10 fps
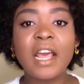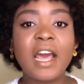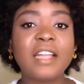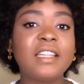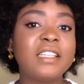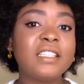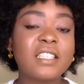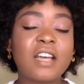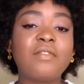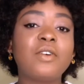and then
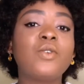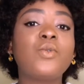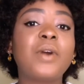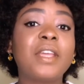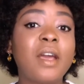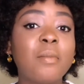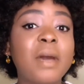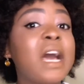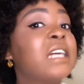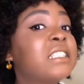discover who i am
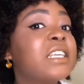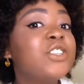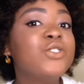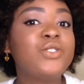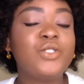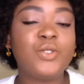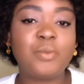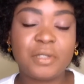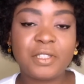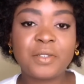as a
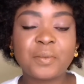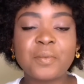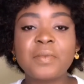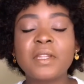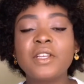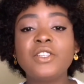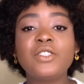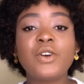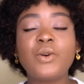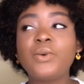youtuber
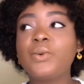so